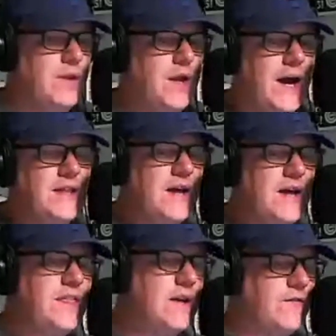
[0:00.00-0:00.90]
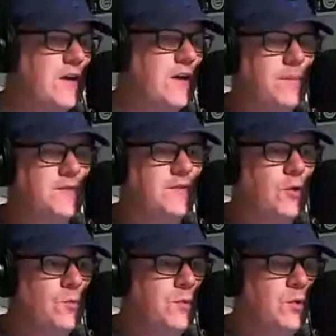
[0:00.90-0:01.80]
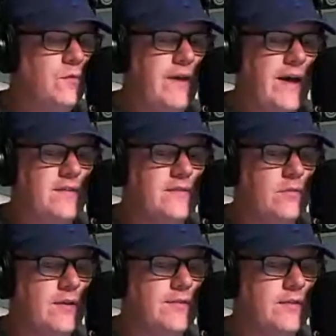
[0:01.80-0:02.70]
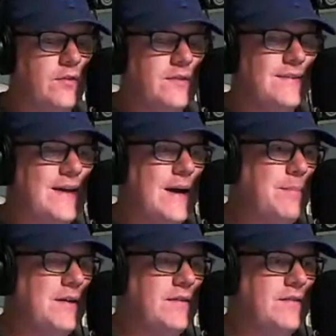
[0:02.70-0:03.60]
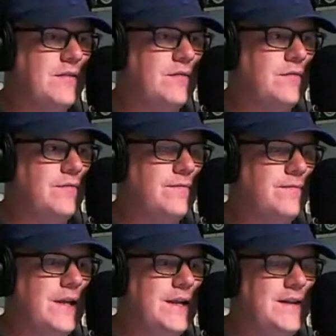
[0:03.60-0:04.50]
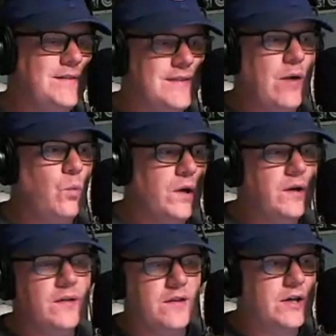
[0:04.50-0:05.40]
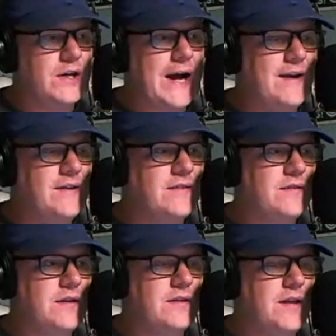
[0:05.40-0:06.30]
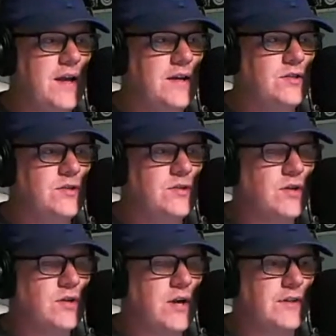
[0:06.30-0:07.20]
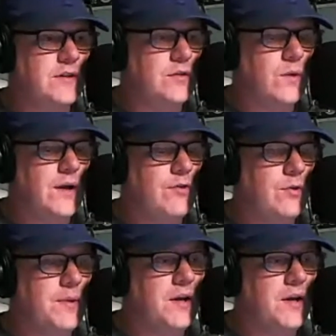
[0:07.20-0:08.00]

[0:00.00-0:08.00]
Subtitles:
I think if the Cubs do move Addison Russell, it's not because of that he's not one of their guys that they drafted or whatever.